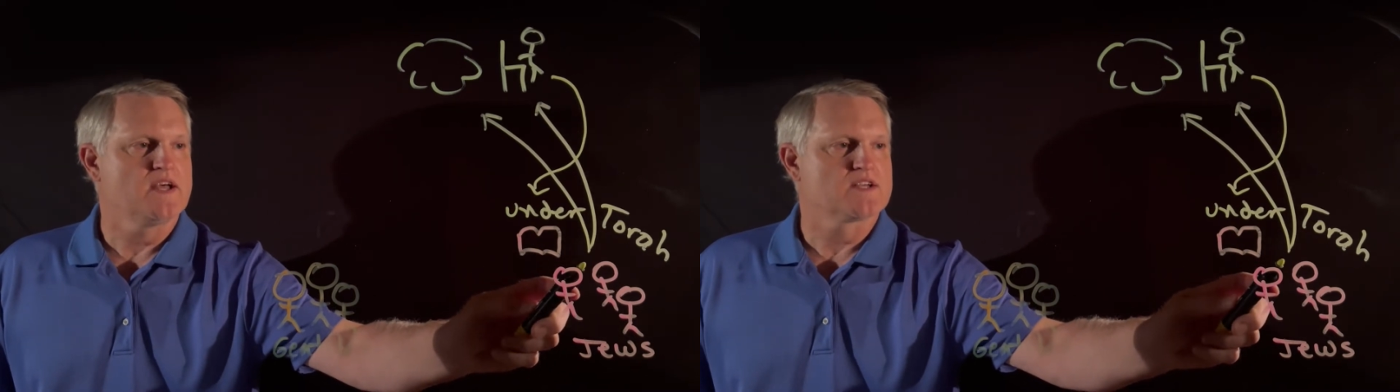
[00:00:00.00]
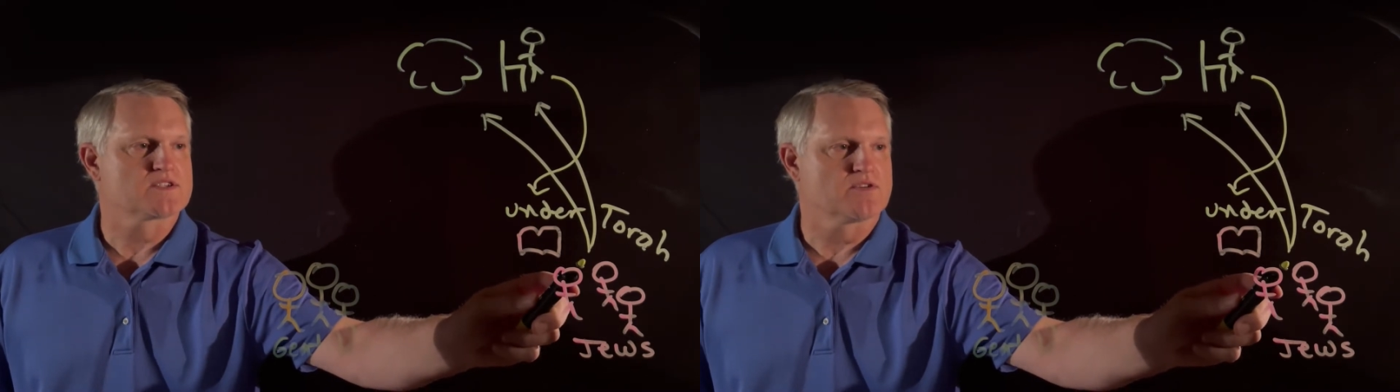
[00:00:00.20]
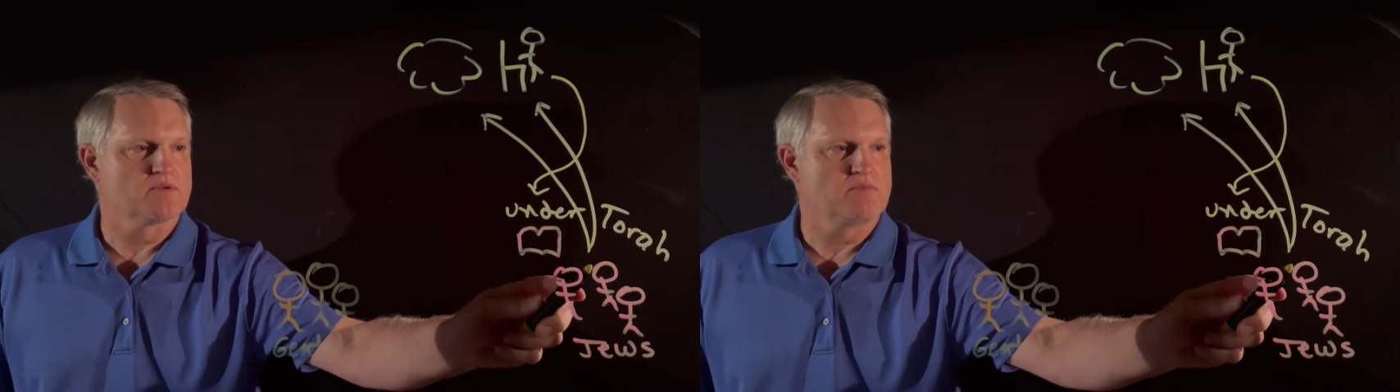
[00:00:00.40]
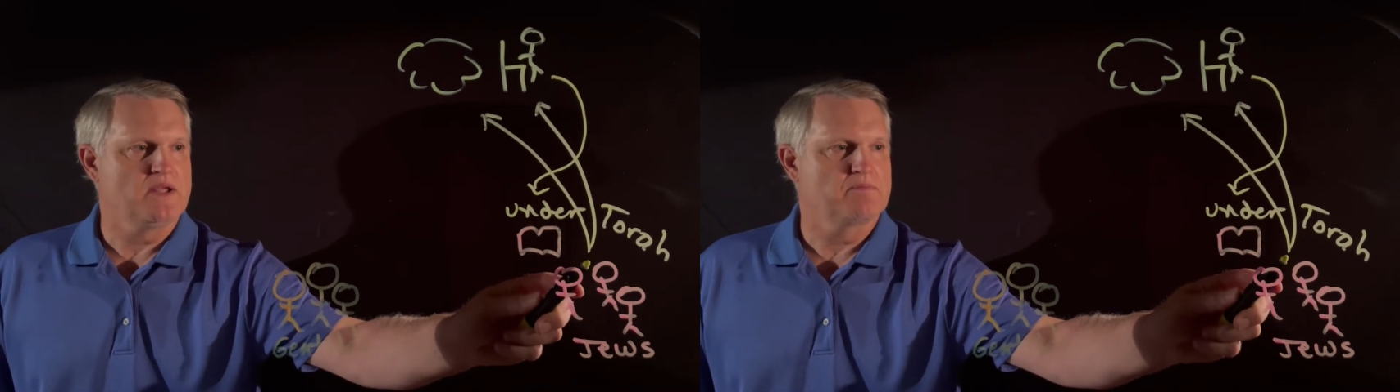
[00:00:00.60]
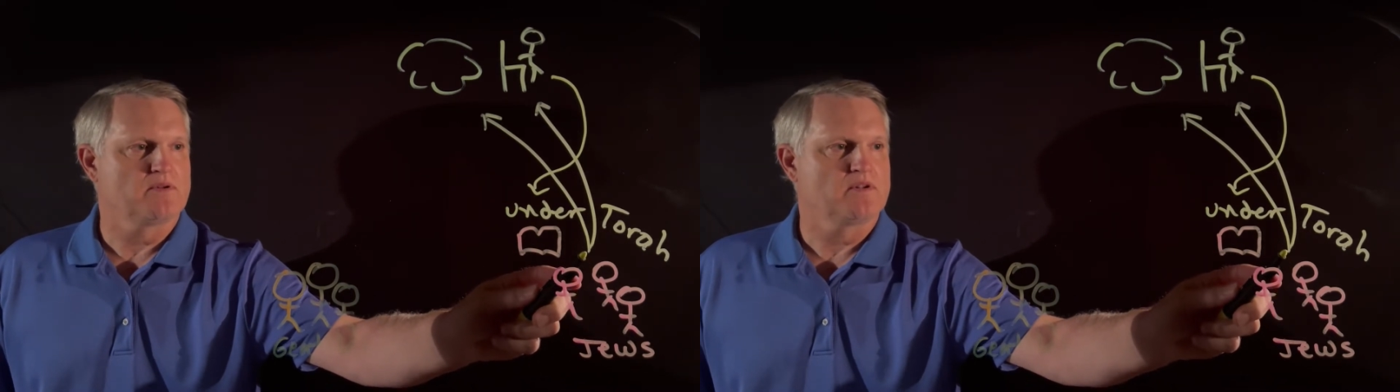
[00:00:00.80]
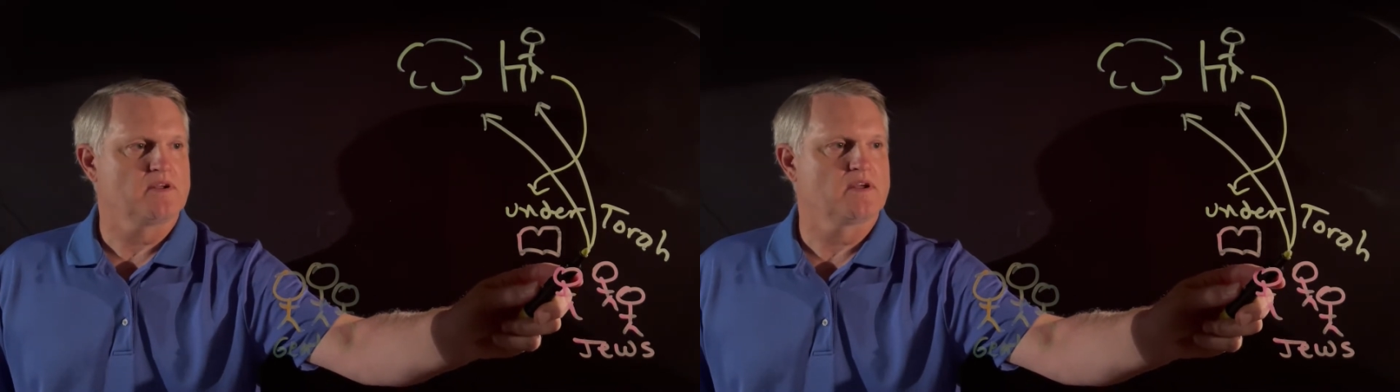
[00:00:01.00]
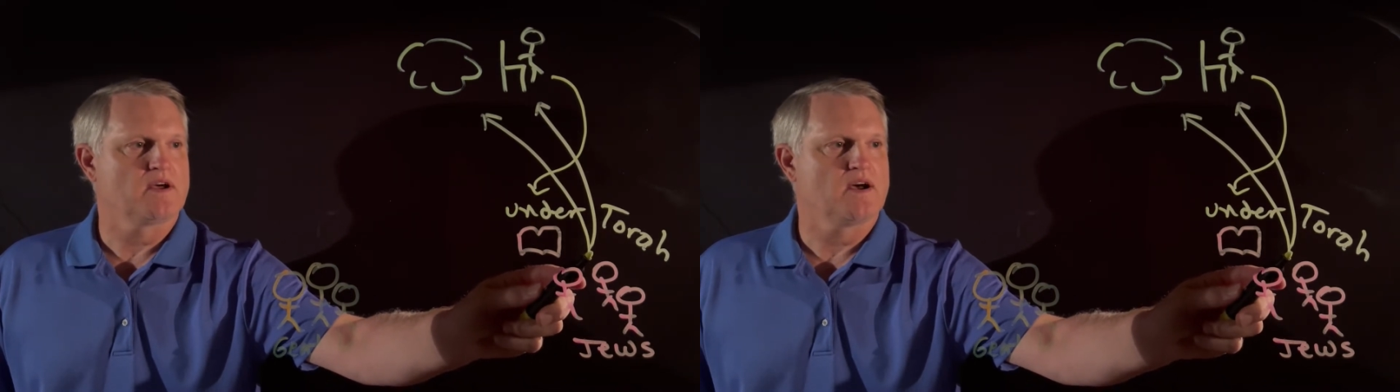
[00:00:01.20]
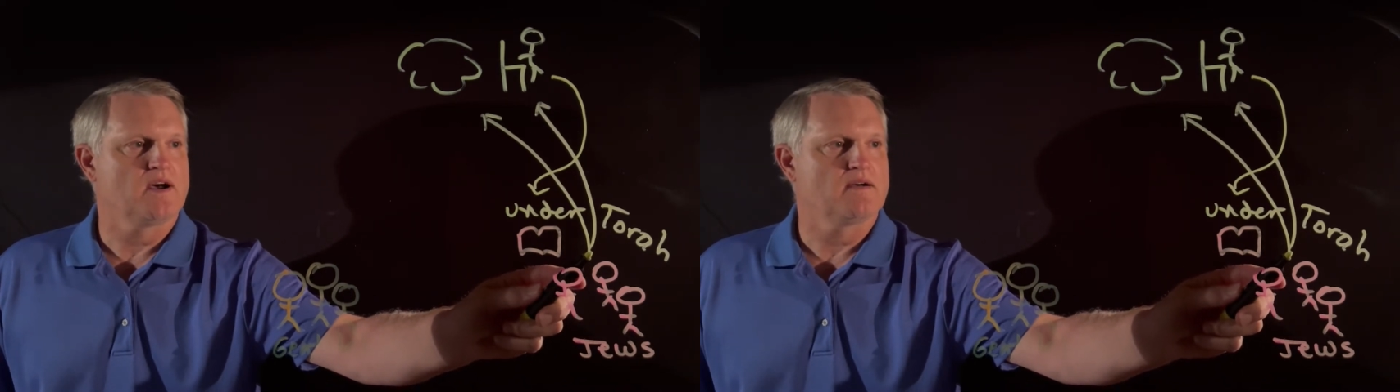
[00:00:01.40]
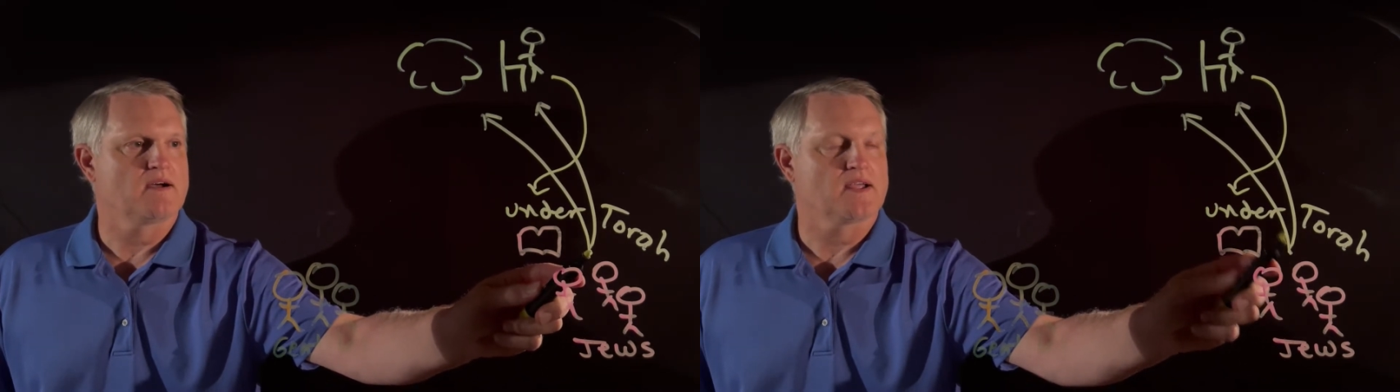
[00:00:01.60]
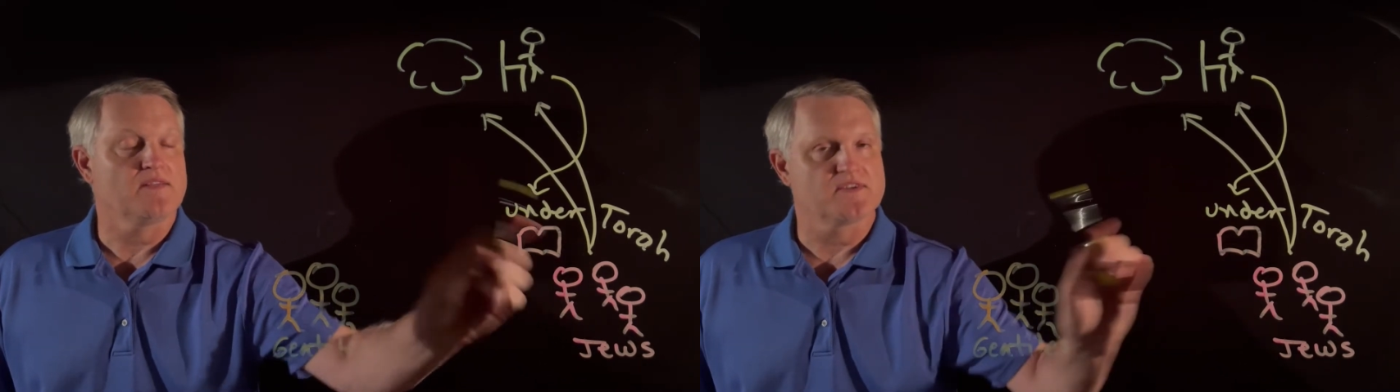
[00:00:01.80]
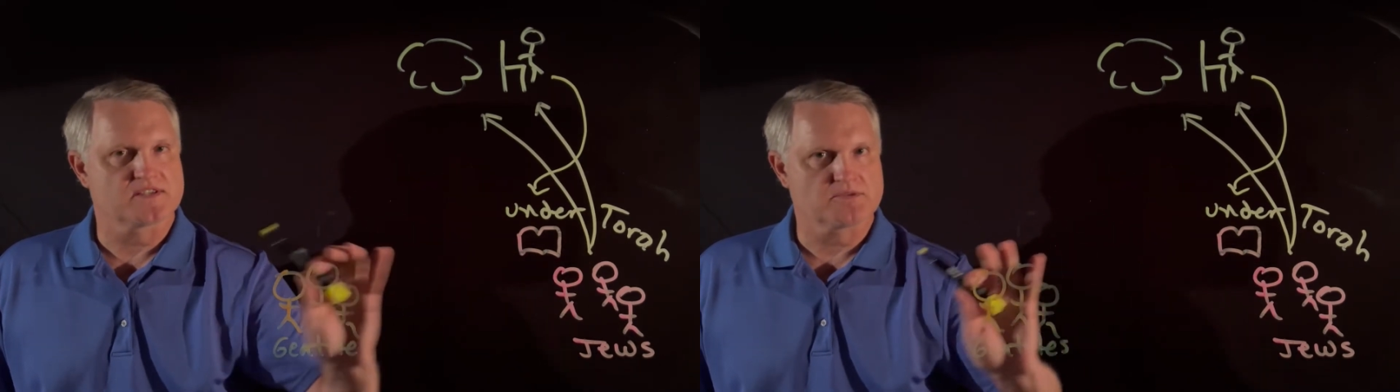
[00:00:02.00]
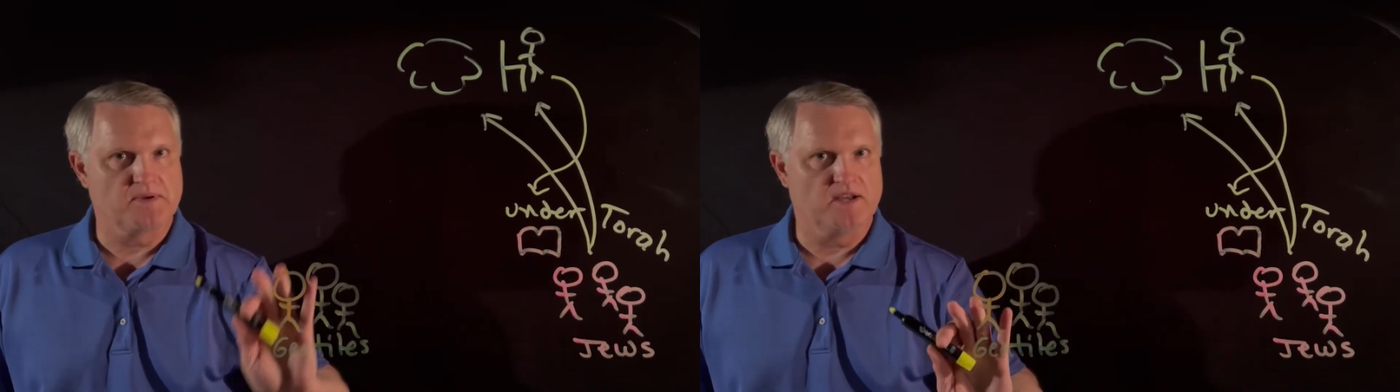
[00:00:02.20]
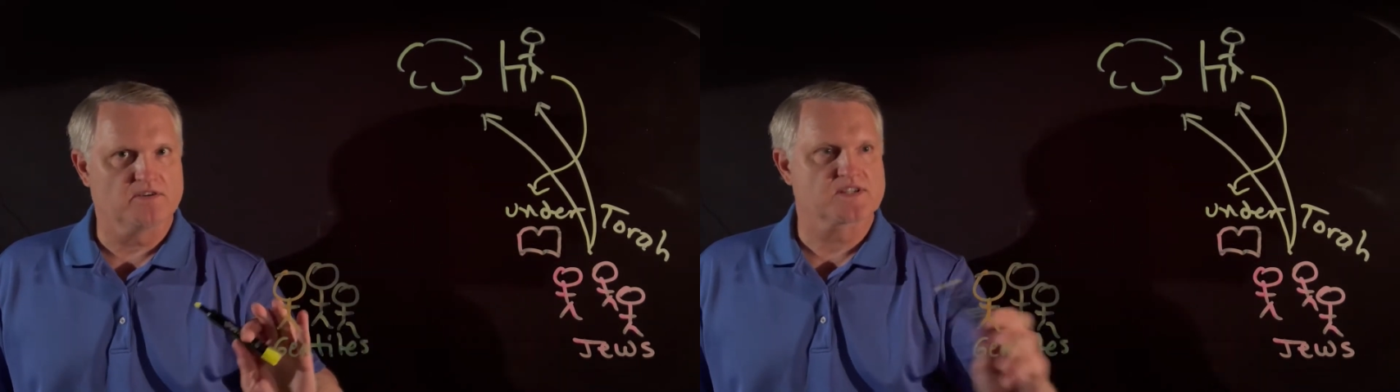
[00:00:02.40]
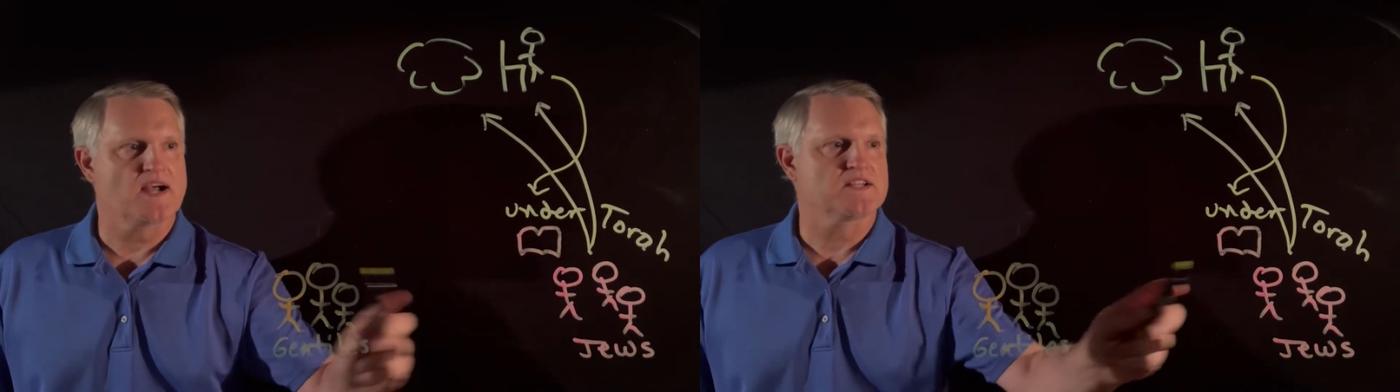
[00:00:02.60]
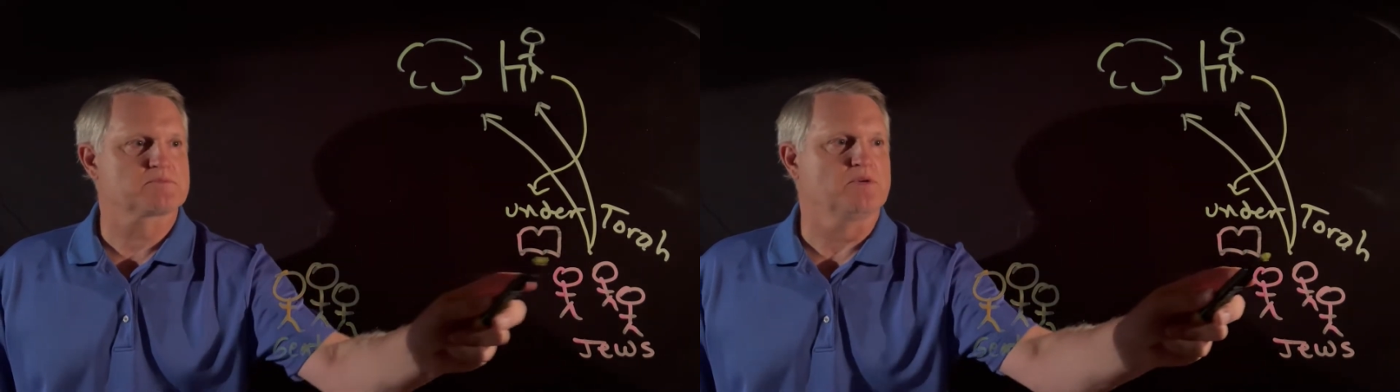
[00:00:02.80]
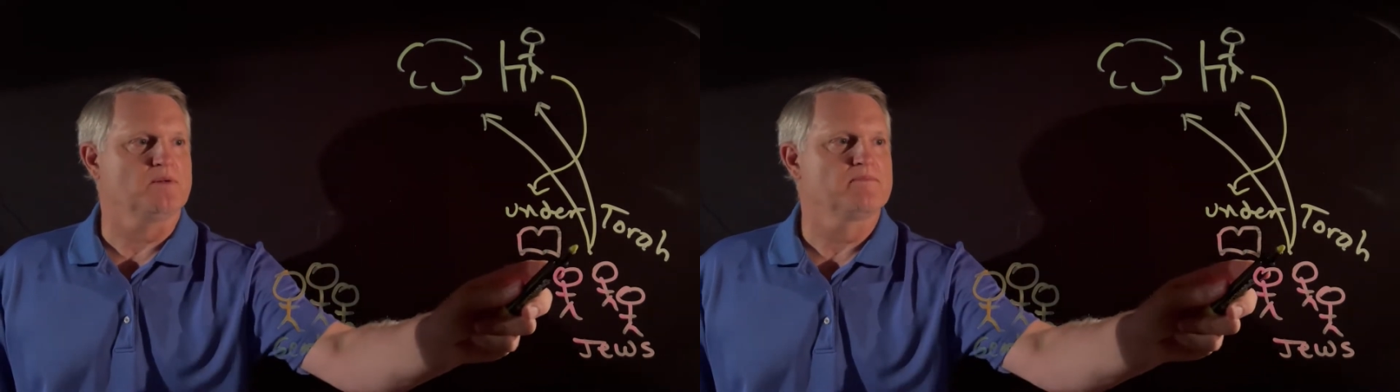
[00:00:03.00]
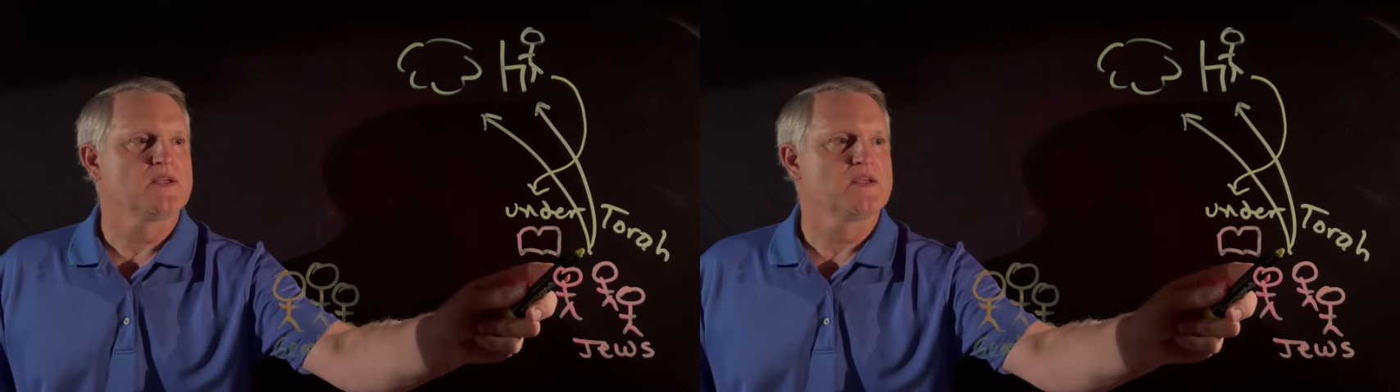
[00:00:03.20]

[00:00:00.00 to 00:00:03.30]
So the people, again, this is Peter's gospel,